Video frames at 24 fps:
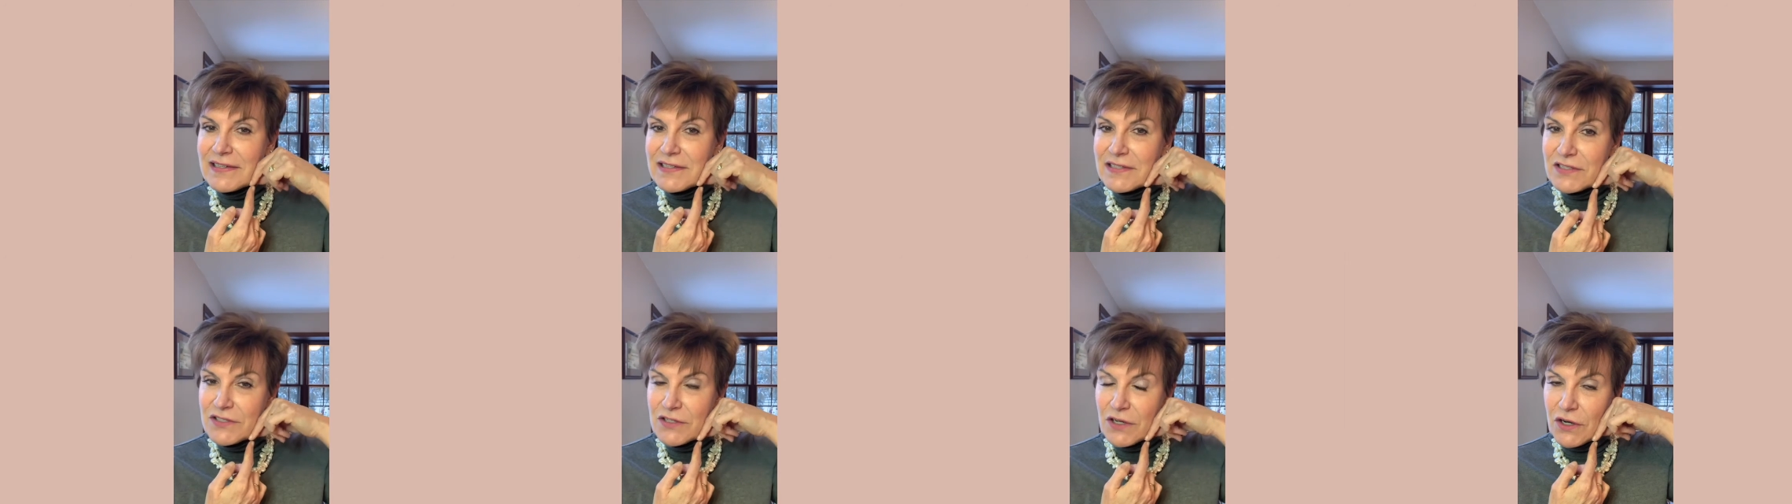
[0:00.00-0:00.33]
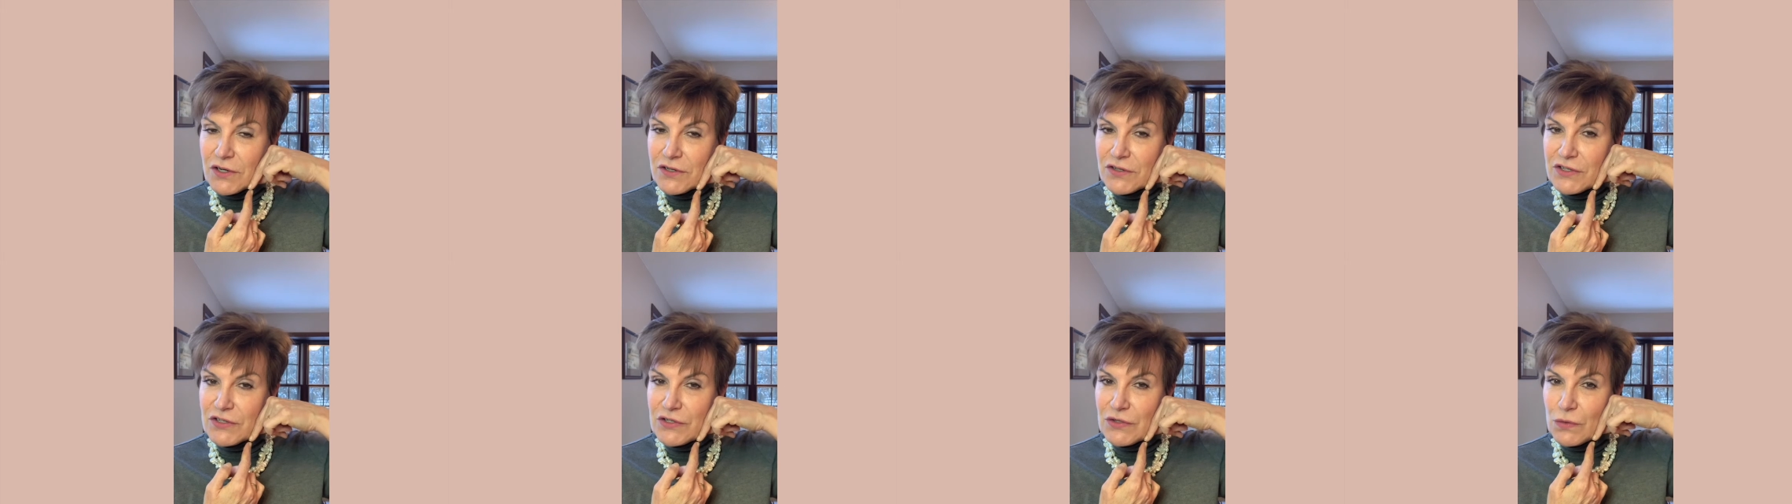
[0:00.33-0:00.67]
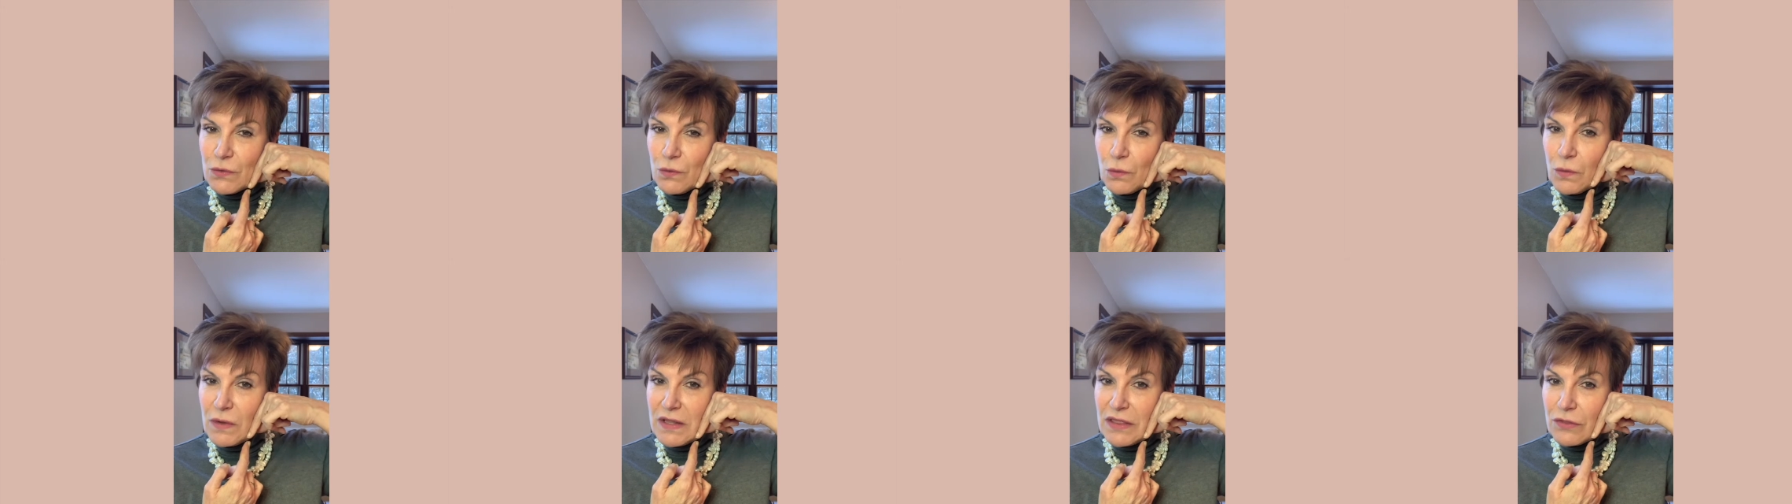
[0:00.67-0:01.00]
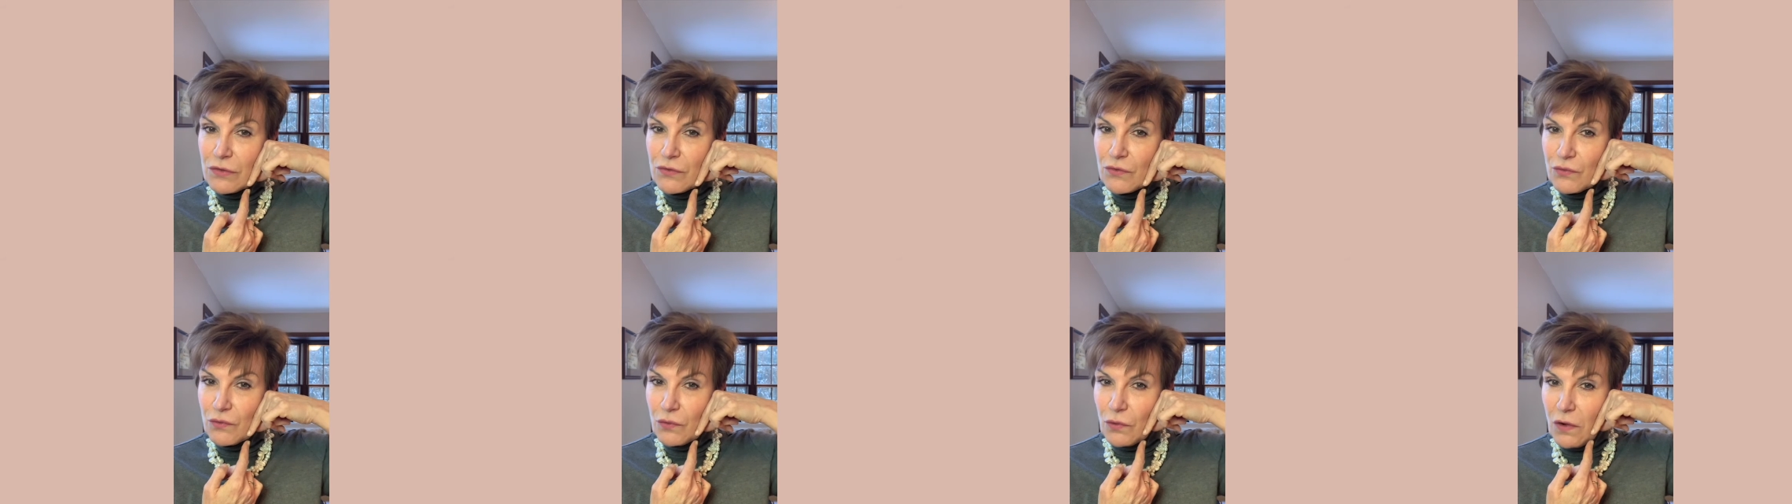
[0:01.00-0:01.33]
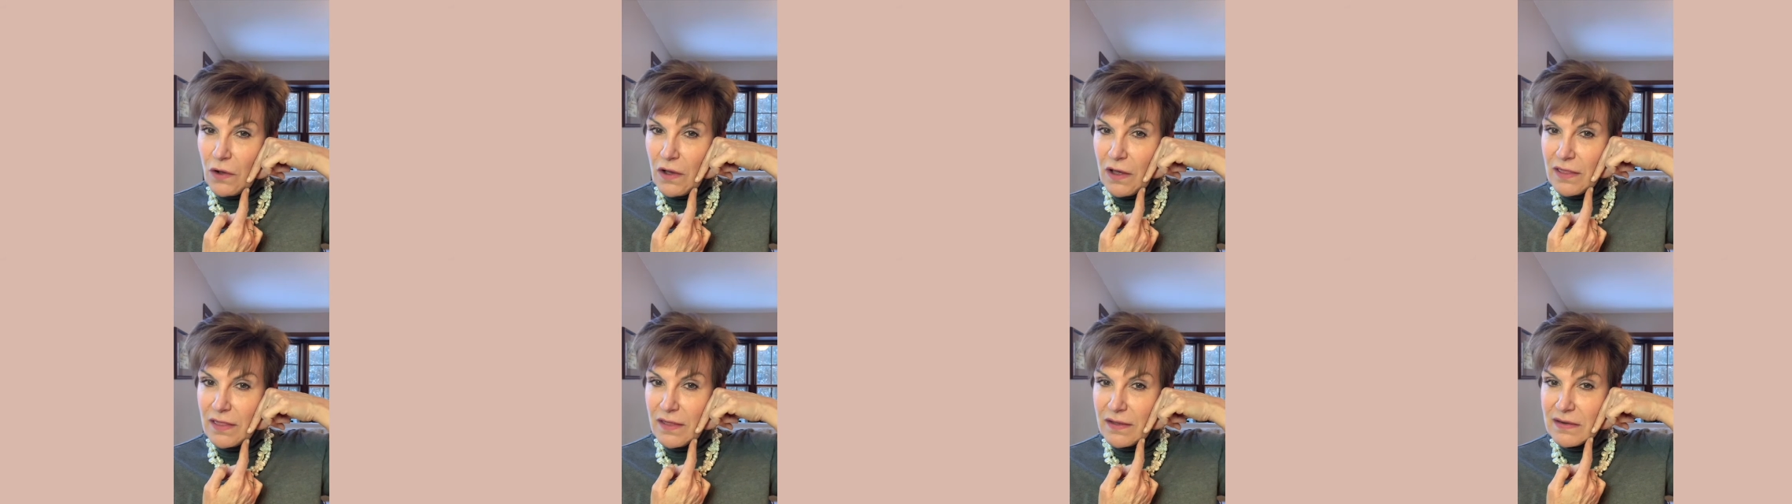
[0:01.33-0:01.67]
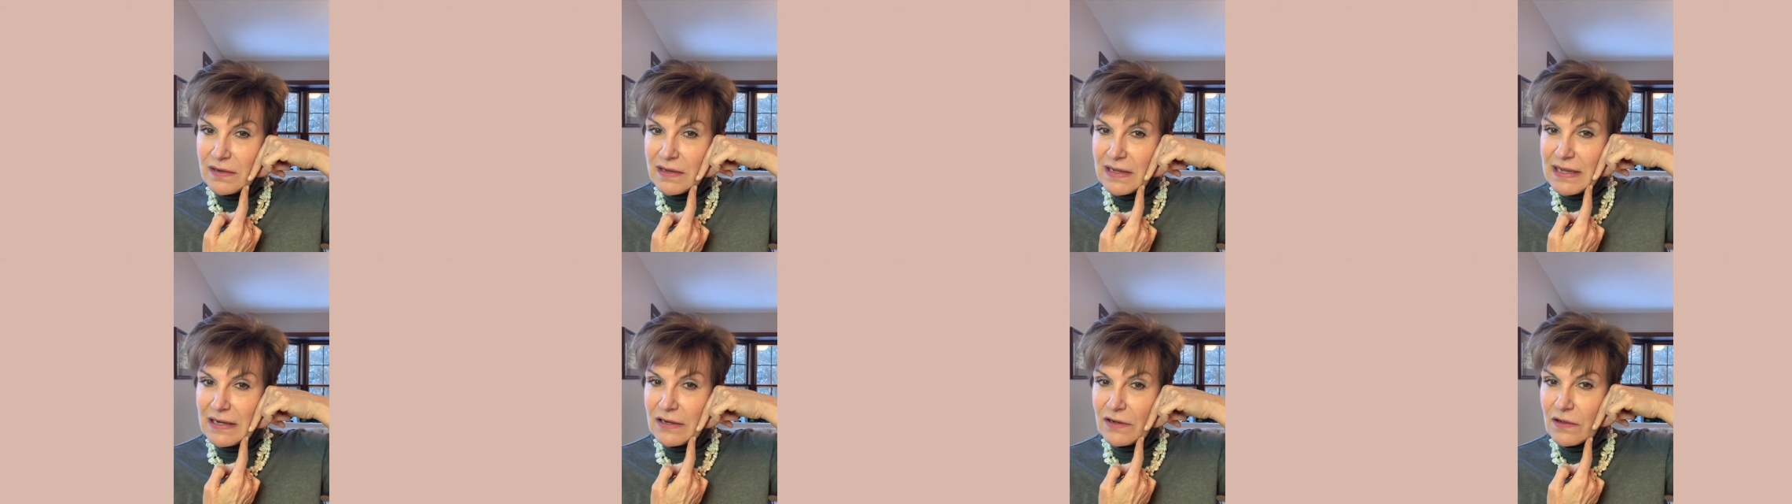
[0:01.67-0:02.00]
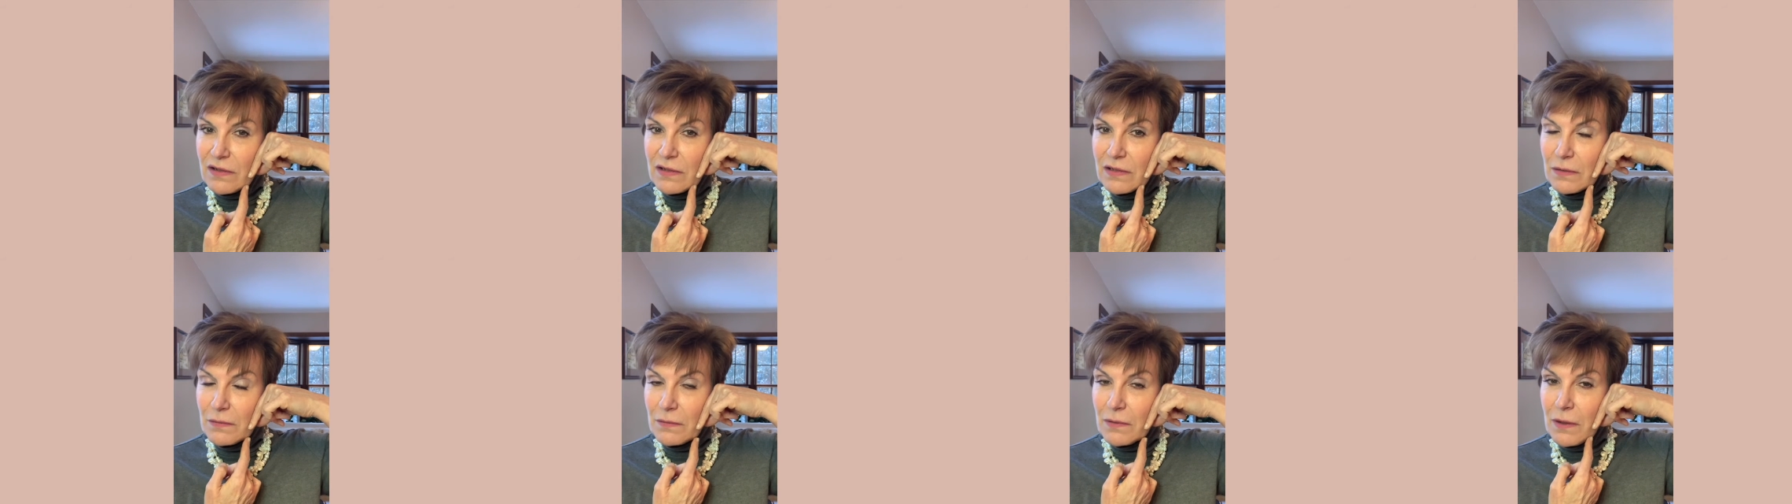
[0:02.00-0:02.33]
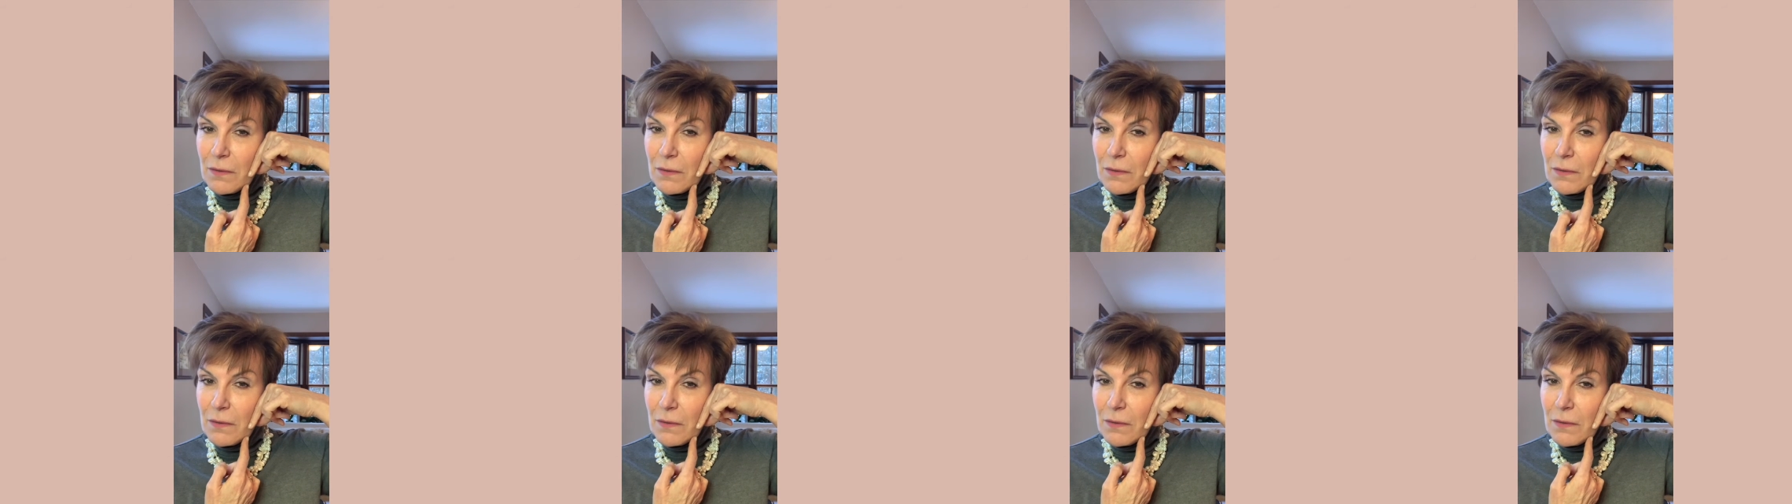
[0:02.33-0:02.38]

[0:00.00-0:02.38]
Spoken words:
start to withdraw the needle,